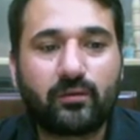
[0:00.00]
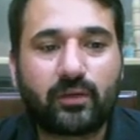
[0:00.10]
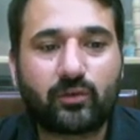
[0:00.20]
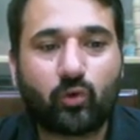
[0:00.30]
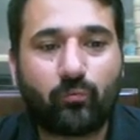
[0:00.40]

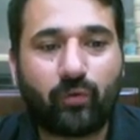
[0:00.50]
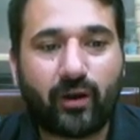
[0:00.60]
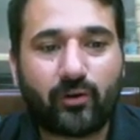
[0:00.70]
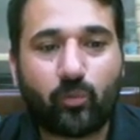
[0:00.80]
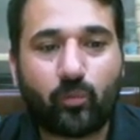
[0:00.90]

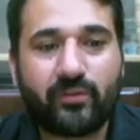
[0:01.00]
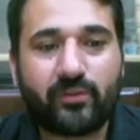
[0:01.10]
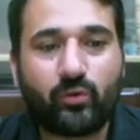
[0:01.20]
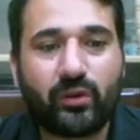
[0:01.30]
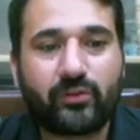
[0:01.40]
For Tobin's
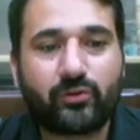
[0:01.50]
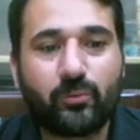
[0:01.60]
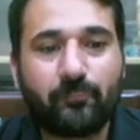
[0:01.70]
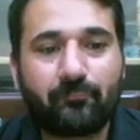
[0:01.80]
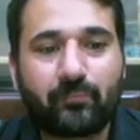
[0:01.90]
Q
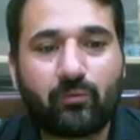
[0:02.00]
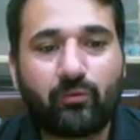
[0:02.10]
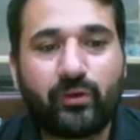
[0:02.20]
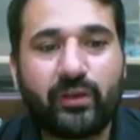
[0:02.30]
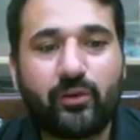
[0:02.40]
ratio,
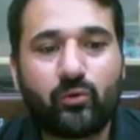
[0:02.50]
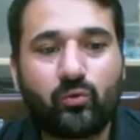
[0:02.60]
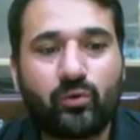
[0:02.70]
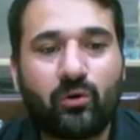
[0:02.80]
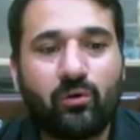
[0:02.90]
we need
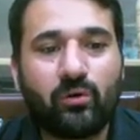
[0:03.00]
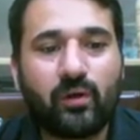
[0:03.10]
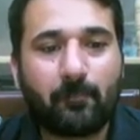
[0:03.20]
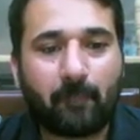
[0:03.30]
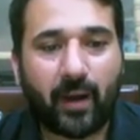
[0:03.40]
to know
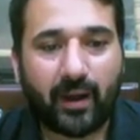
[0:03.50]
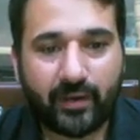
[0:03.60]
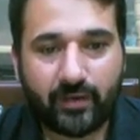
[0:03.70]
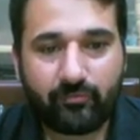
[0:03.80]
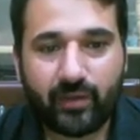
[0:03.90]

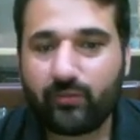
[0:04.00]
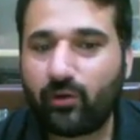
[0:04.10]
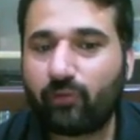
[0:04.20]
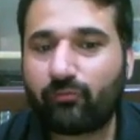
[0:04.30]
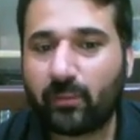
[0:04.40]
market value
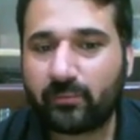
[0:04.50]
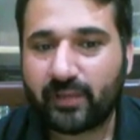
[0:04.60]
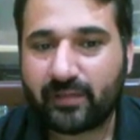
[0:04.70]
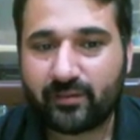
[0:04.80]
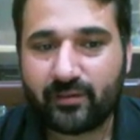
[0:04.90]
of firm's
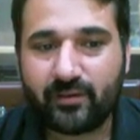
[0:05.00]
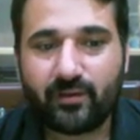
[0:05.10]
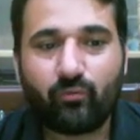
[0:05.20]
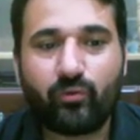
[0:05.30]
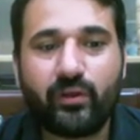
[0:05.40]
asset.
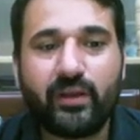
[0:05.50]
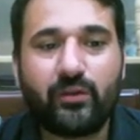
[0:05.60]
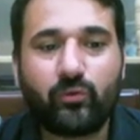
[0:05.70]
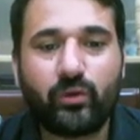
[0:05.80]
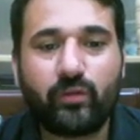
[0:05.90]
We
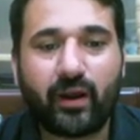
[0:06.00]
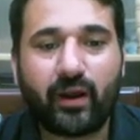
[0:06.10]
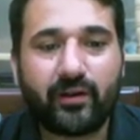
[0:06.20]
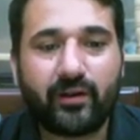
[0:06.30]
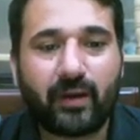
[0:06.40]
need to
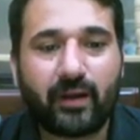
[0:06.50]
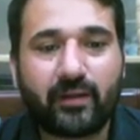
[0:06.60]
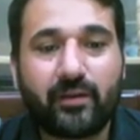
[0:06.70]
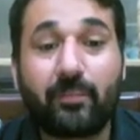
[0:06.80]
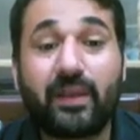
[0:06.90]
divide it by
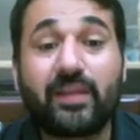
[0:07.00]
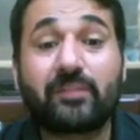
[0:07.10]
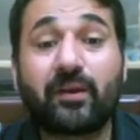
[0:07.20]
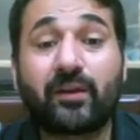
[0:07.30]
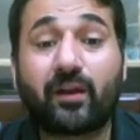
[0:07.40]
the
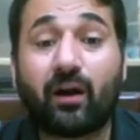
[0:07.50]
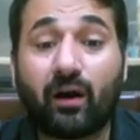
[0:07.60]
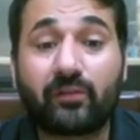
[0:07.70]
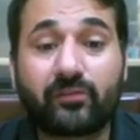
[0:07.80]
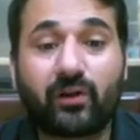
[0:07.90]
replacement
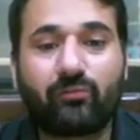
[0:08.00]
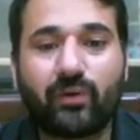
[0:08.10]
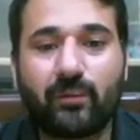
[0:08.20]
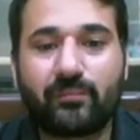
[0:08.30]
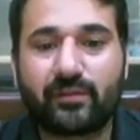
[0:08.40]
cost of
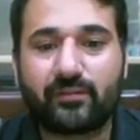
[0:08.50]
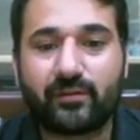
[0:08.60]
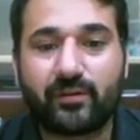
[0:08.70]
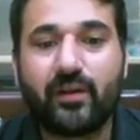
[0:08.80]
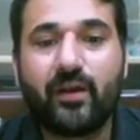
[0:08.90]
firm's
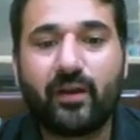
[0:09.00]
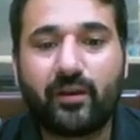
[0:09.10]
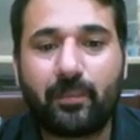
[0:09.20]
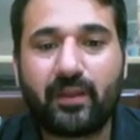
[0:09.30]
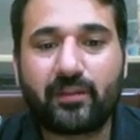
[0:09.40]
asset.
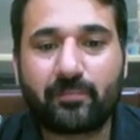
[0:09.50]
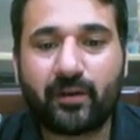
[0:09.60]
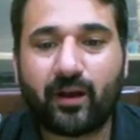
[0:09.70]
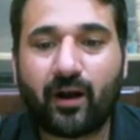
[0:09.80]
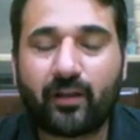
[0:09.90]

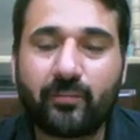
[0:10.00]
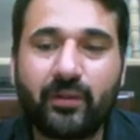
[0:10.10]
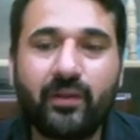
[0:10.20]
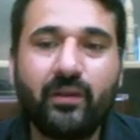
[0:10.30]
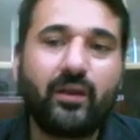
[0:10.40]
Replacement cost
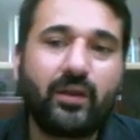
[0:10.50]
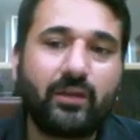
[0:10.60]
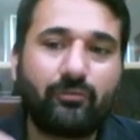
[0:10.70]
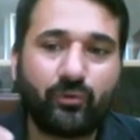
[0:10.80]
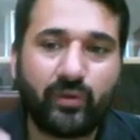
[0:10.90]
means
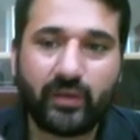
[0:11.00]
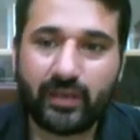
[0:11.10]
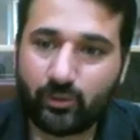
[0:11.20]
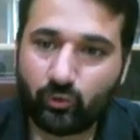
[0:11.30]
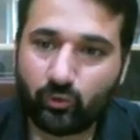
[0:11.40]
if you
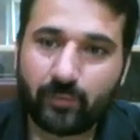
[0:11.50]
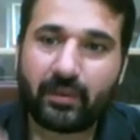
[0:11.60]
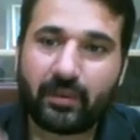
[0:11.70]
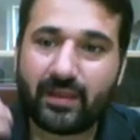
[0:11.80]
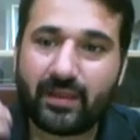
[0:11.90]
need to
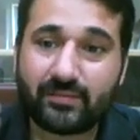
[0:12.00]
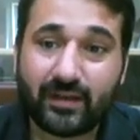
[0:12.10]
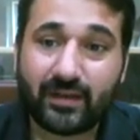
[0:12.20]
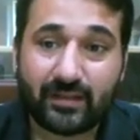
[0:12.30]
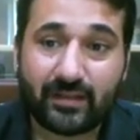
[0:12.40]
replace
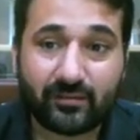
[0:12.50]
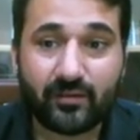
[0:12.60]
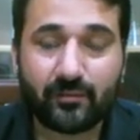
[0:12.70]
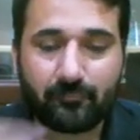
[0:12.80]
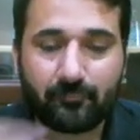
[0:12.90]
that asset,